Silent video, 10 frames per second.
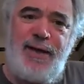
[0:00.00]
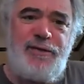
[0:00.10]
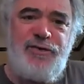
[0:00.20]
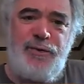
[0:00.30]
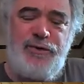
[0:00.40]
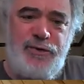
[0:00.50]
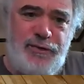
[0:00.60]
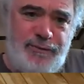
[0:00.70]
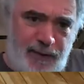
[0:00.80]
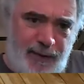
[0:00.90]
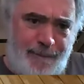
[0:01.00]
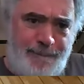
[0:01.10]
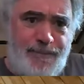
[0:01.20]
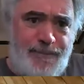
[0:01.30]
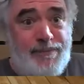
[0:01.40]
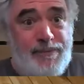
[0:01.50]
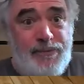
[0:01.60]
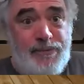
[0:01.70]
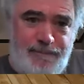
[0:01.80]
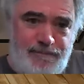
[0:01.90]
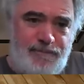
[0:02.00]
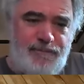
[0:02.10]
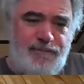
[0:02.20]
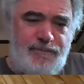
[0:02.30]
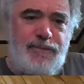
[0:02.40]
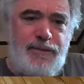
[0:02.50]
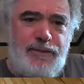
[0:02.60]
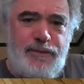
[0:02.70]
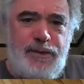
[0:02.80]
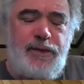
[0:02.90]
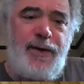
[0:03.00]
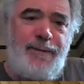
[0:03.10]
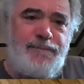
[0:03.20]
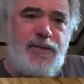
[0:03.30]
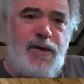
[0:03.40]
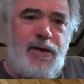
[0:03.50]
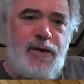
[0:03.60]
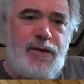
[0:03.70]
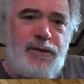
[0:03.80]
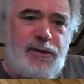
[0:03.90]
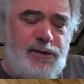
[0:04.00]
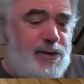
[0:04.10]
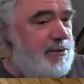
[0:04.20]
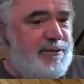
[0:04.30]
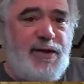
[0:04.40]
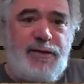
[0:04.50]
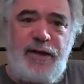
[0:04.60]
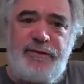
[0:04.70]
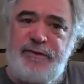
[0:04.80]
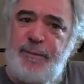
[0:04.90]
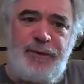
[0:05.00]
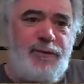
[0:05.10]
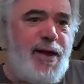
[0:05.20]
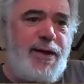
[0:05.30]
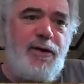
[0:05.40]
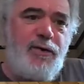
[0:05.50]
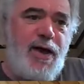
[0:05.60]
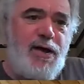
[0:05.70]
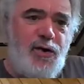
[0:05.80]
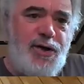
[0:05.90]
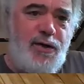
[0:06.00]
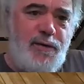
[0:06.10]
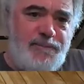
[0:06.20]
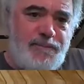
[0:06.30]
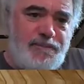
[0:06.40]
And so it's sort of, uh, well, okay, that's it. That's as simple as that. Okay, Cody.